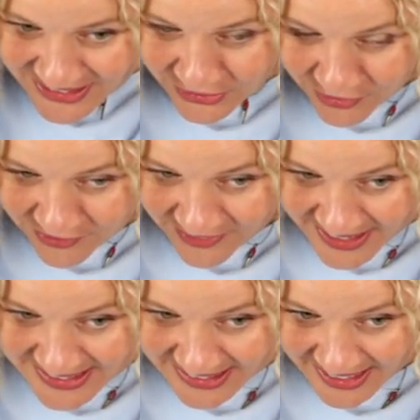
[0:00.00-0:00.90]
So
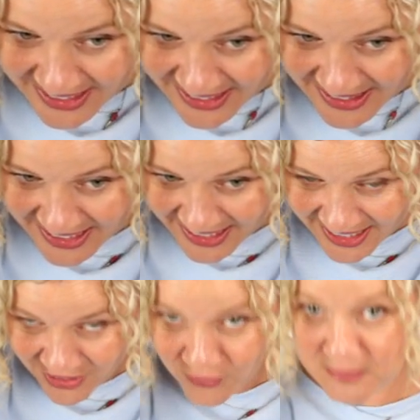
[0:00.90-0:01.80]
face length
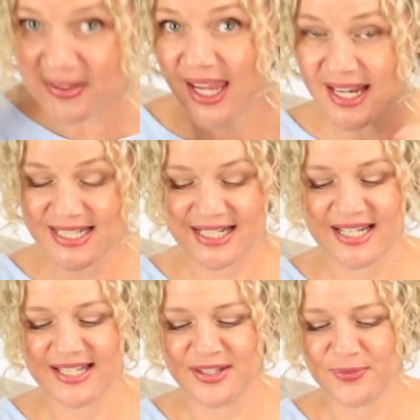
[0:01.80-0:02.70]
and a rib cage
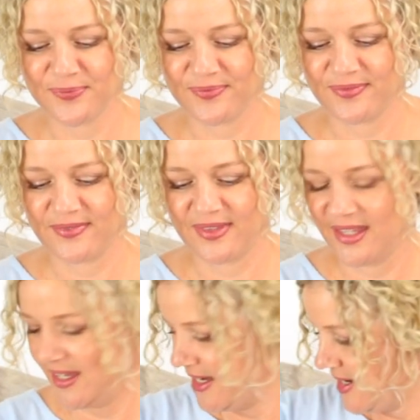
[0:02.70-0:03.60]
length.
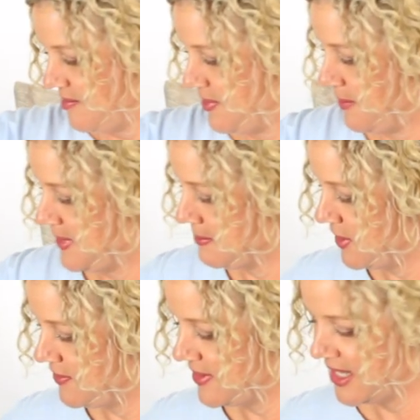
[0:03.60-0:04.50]
Pop them
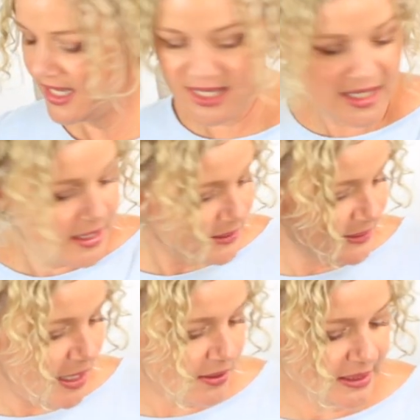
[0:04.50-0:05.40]
over there. So
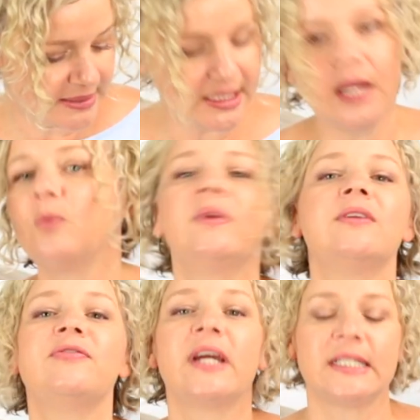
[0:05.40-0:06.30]
now I'm going to start with
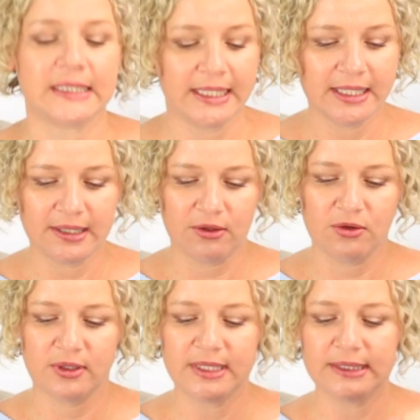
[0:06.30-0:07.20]
the face length
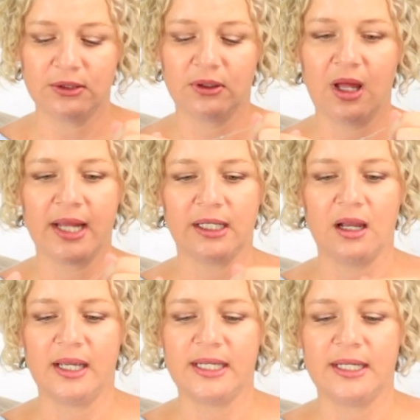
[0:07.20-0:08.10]
on this little light
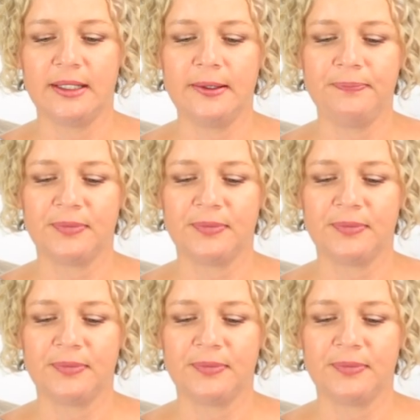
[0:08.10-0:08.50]
guy here.